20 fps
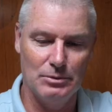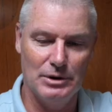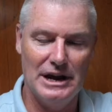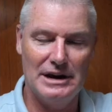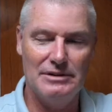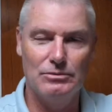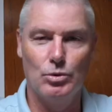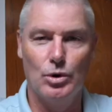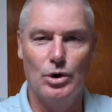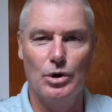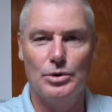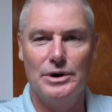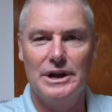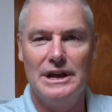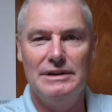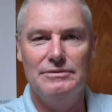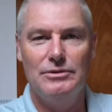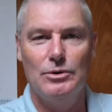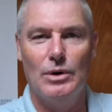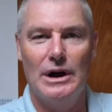we had a world
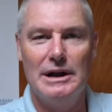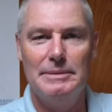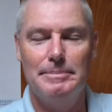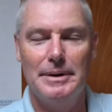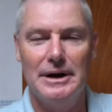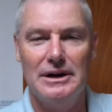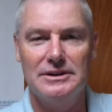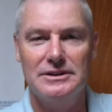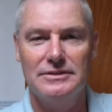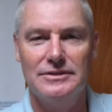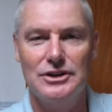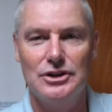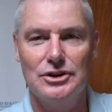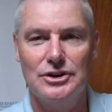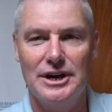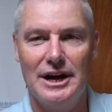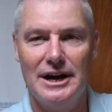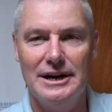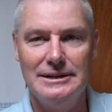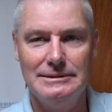heavyweight bout in the
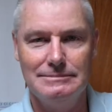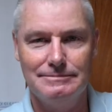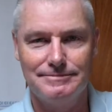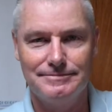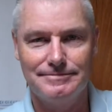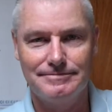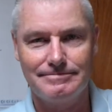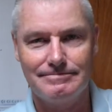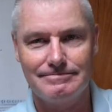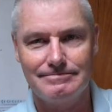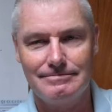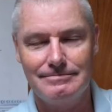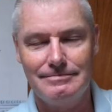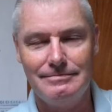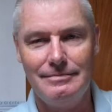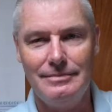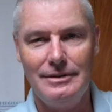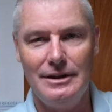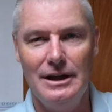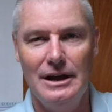UK.
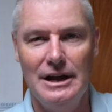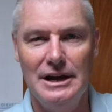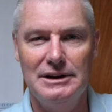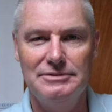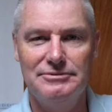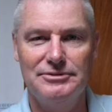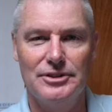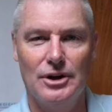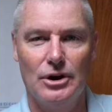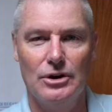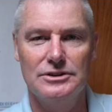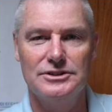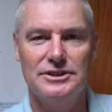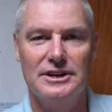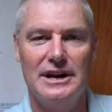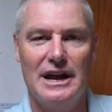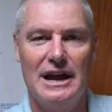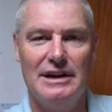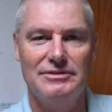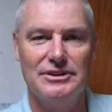And for those
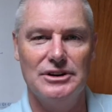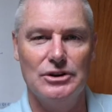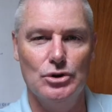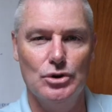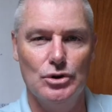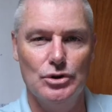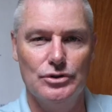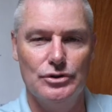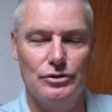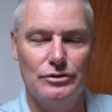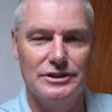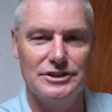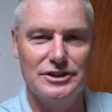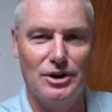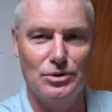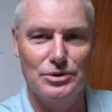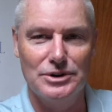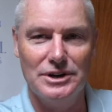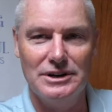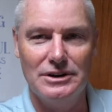that haven't heard the
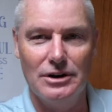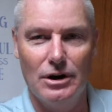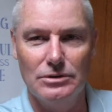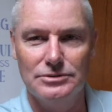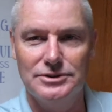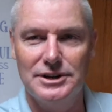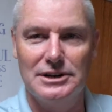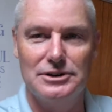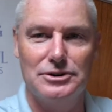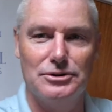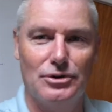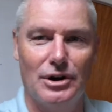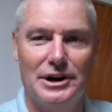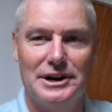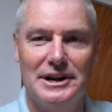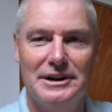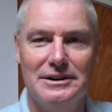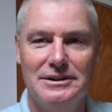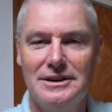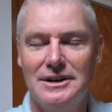result yet, I'll tell you
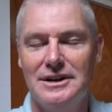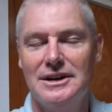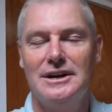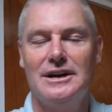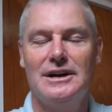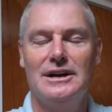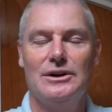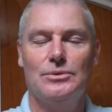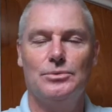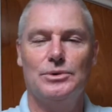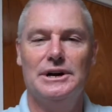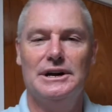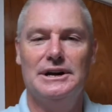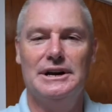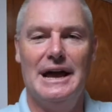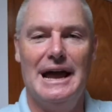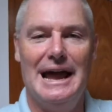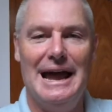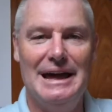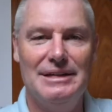right now. We
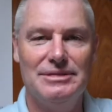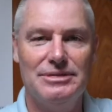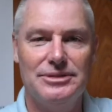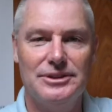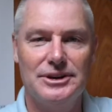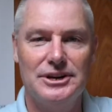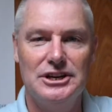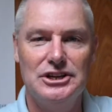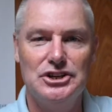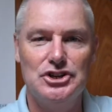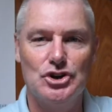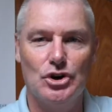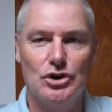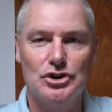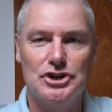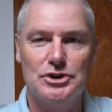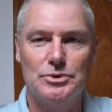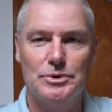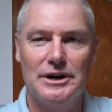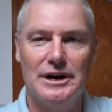had Anthony
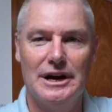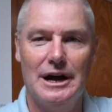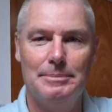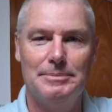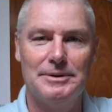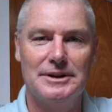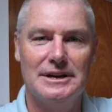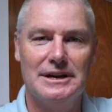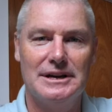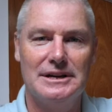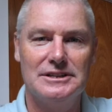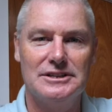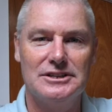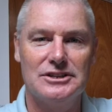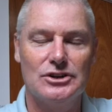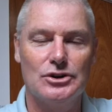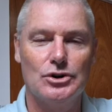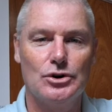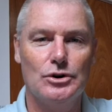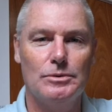Joshua up
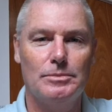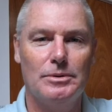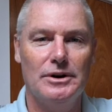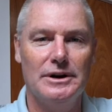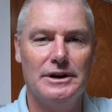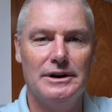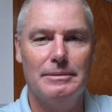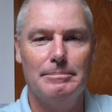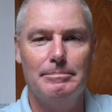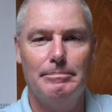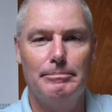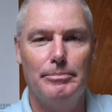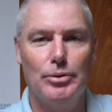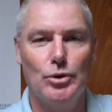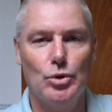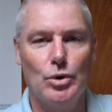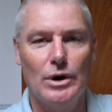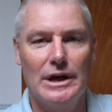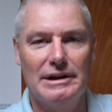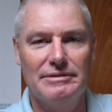against Kubrat
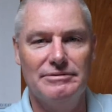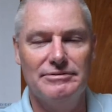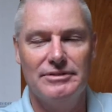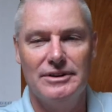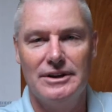Pulev.